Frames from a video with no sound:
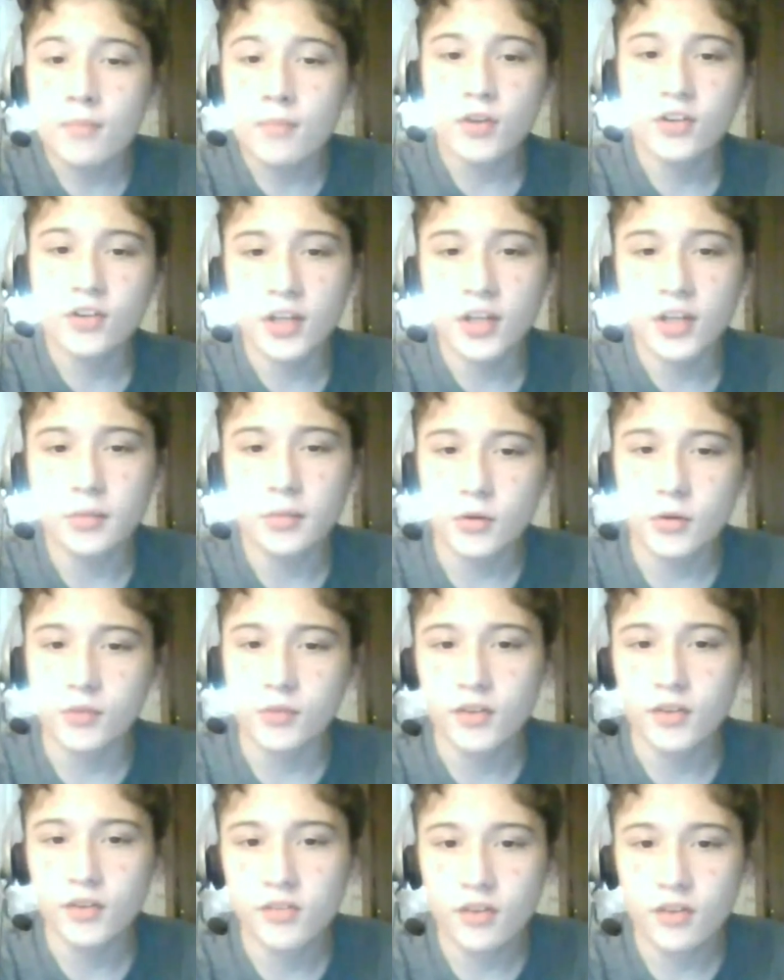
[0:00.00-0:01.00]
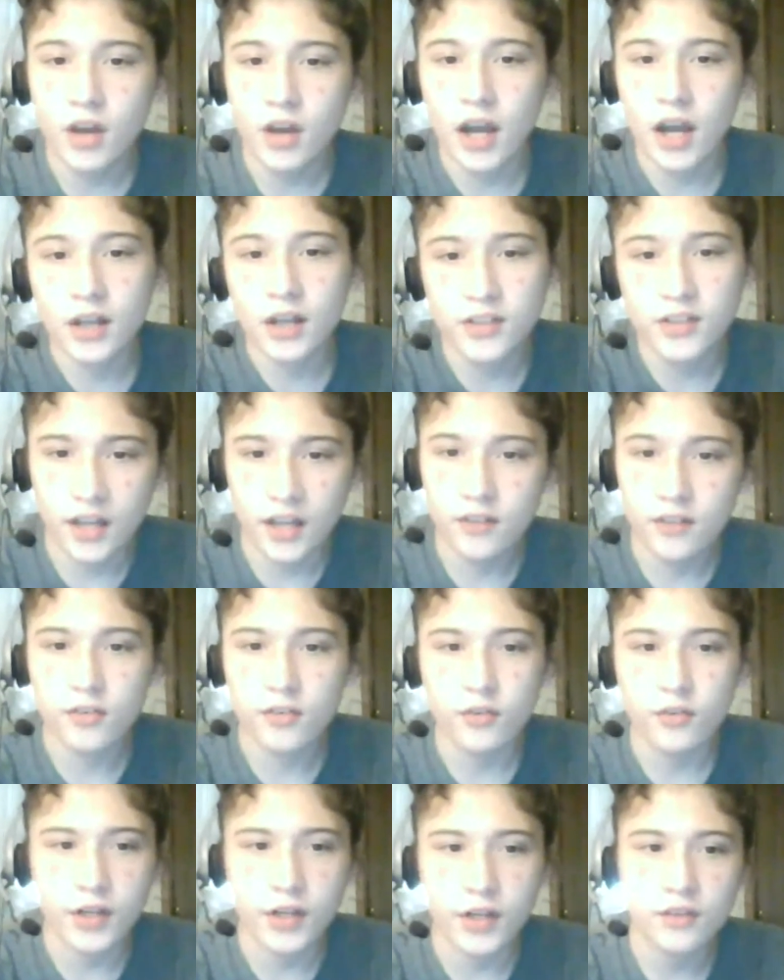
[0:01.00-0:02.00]
There are 10 movies on 10
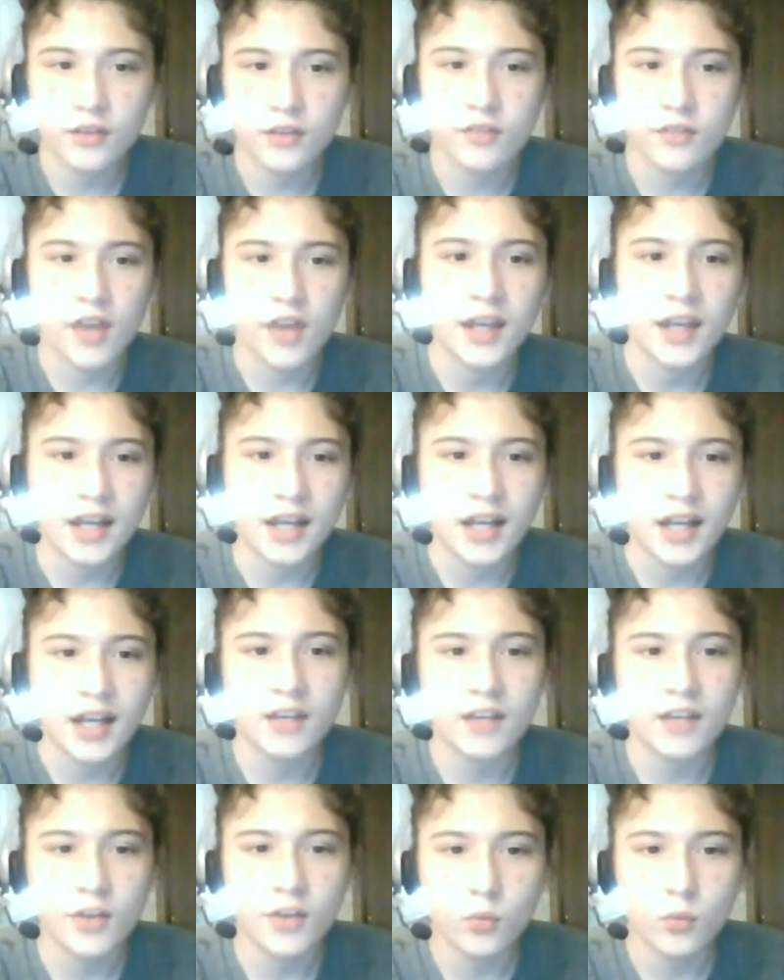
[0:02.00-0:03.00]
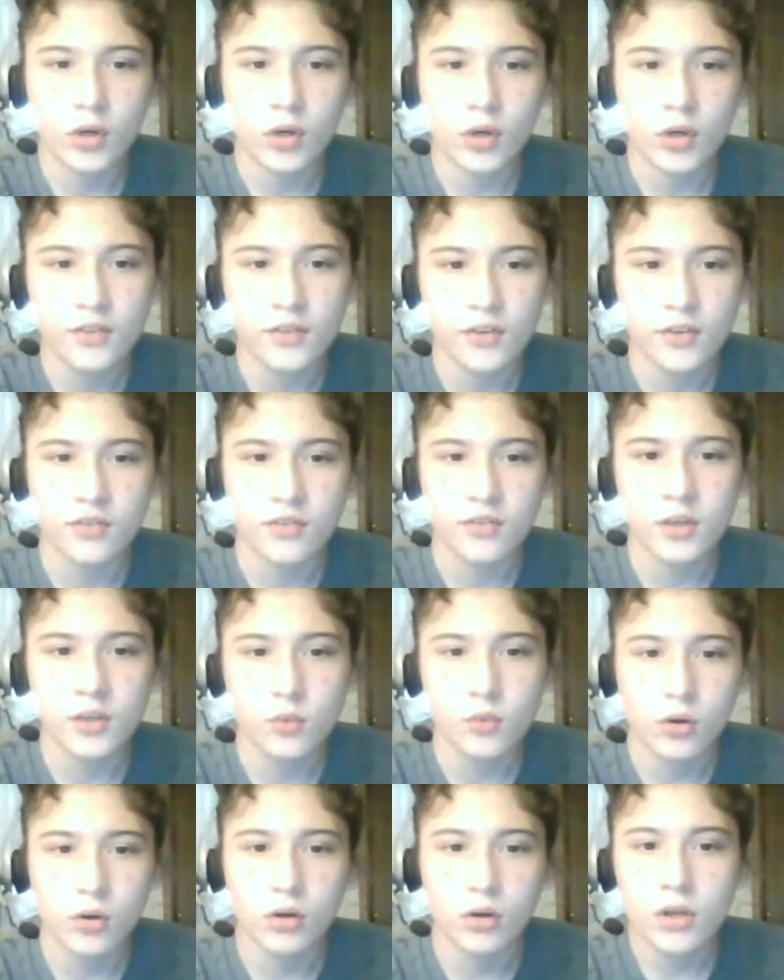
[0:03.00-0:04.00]
screens, and not every one is a
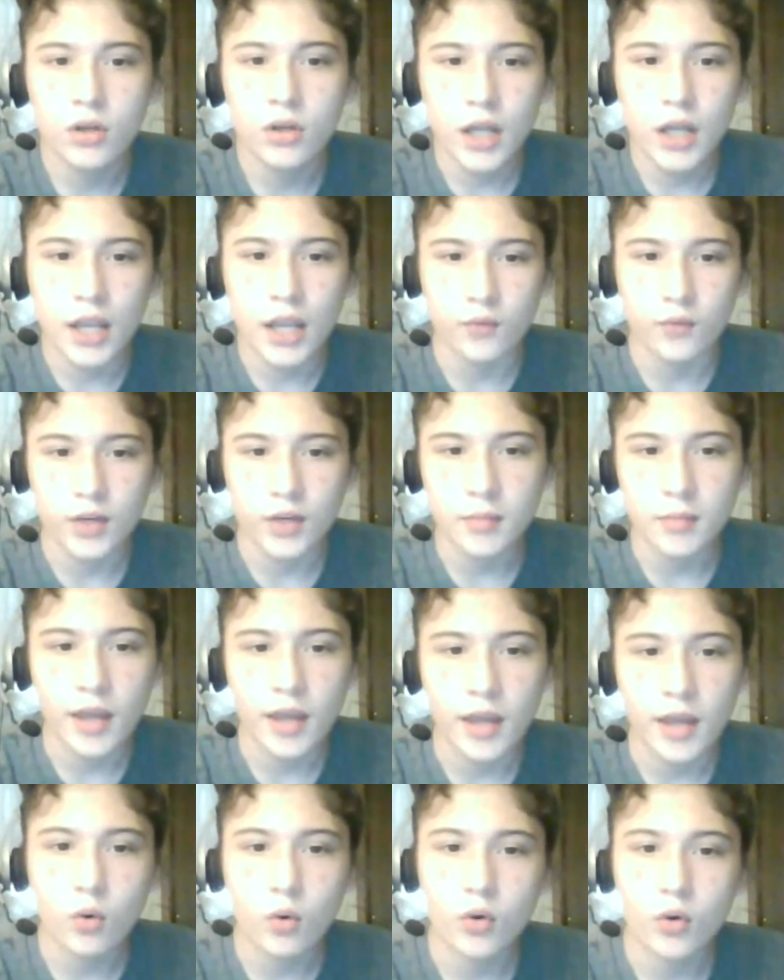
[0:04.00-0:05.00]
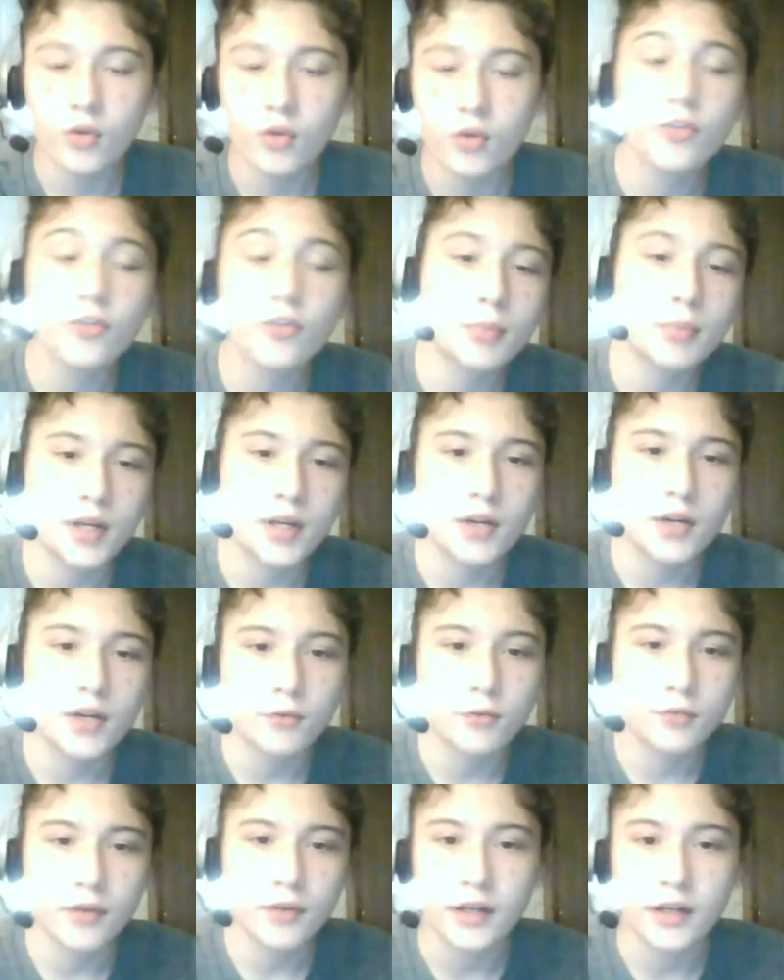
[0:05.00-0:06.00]
sequel, a remake, or a
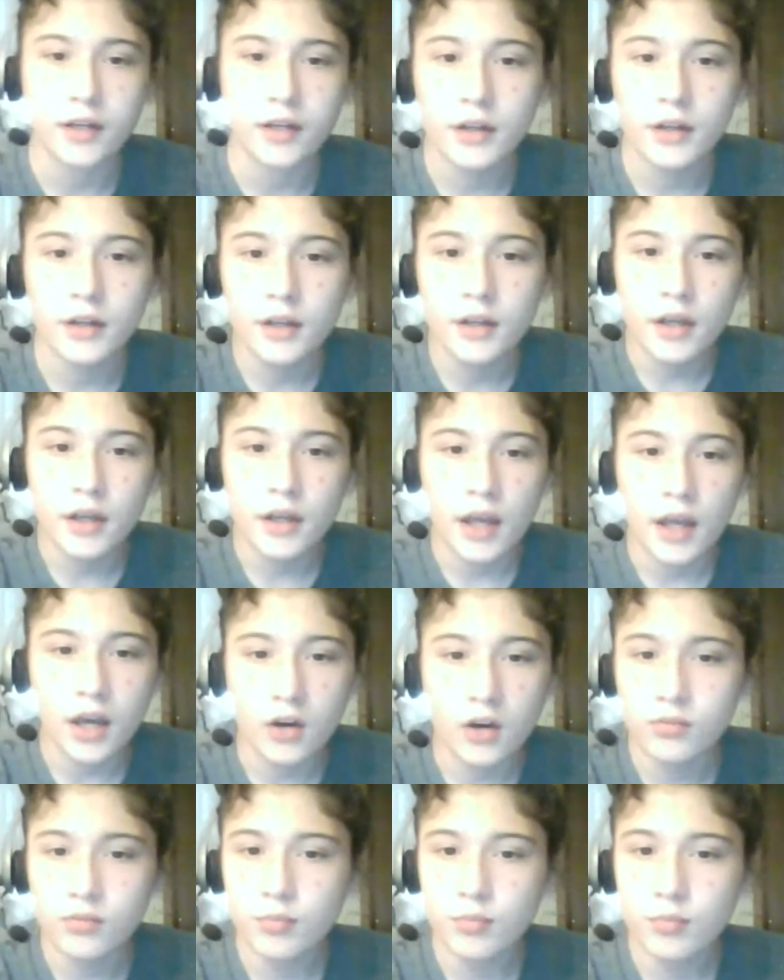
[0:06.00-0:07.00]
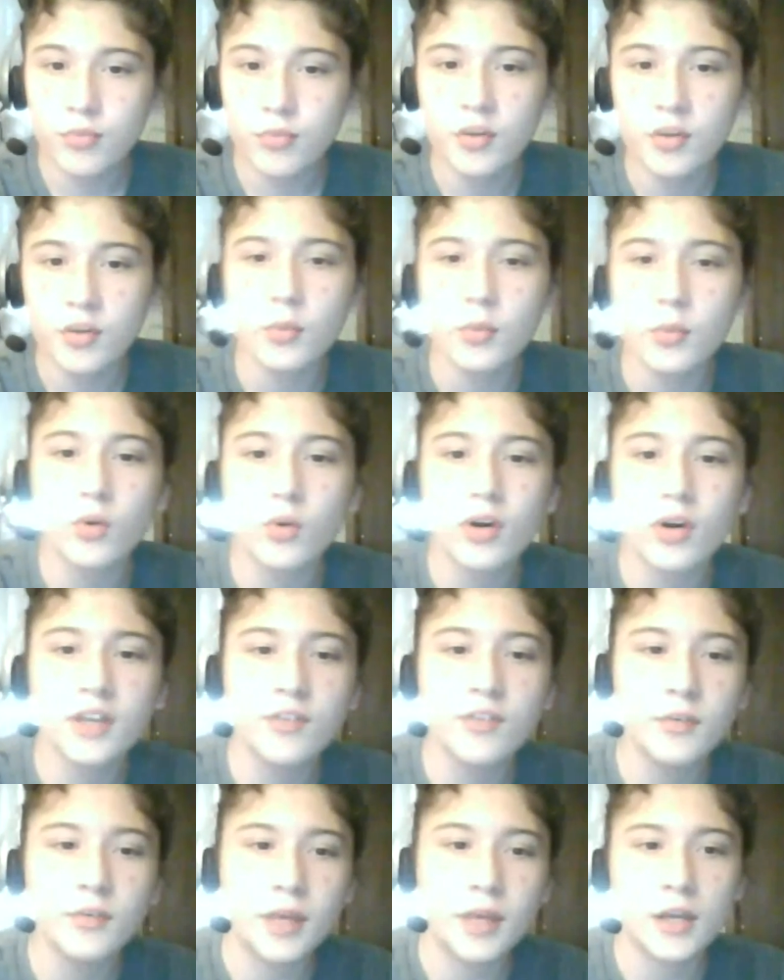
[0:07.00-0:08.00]
superhero flick. Hell, some were
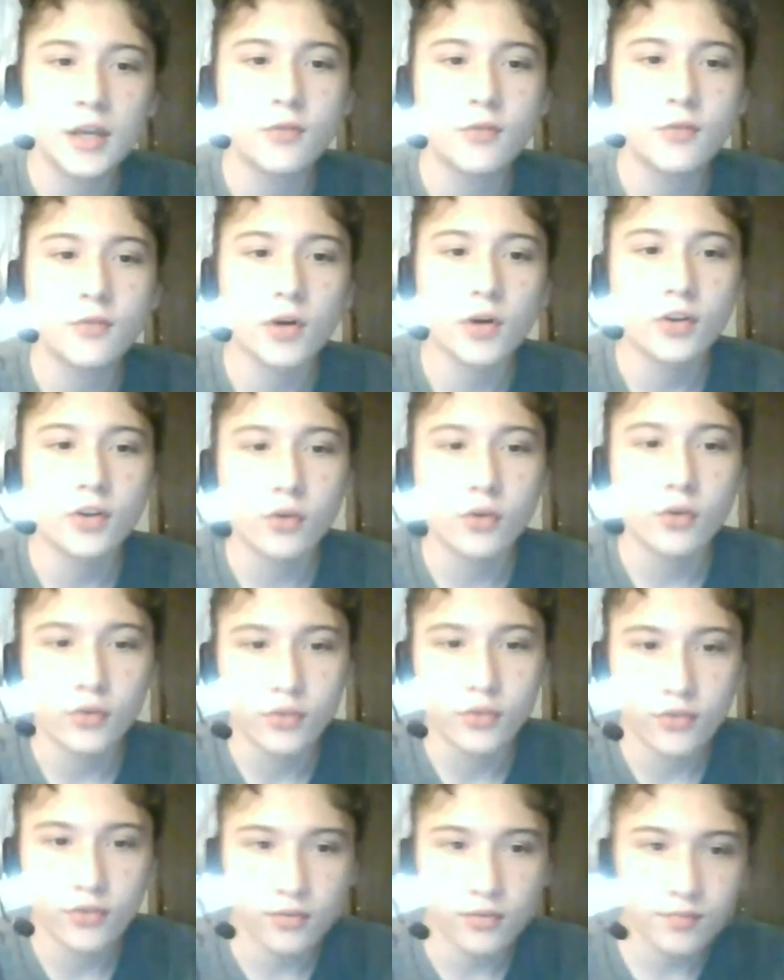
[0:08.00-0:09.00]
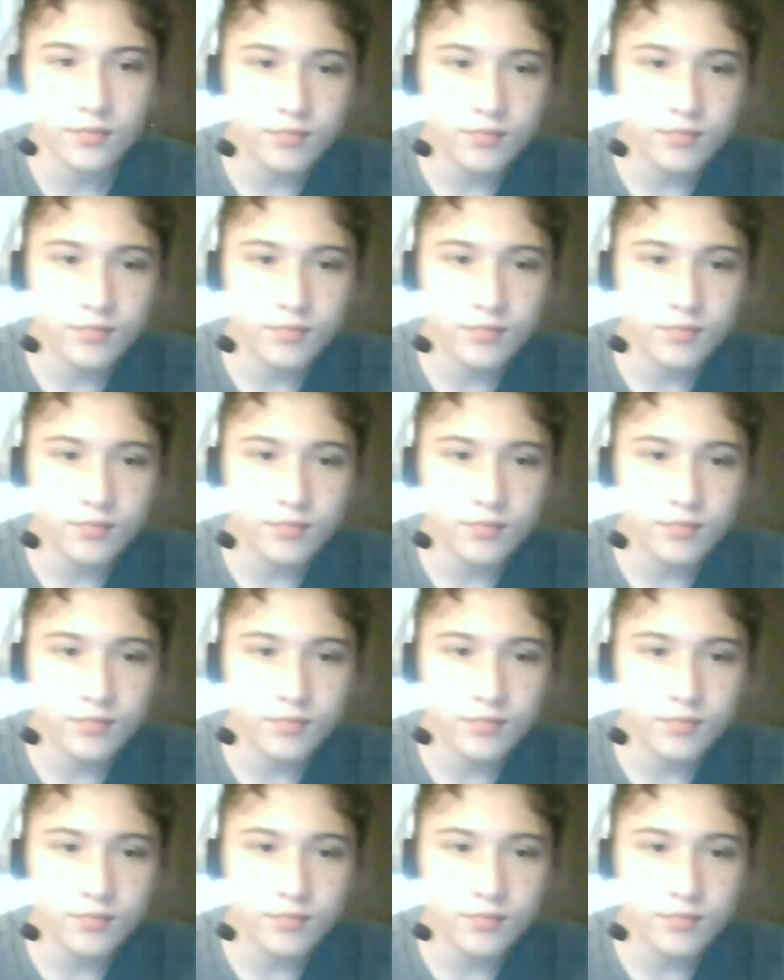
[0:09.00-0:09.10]
even made for adults.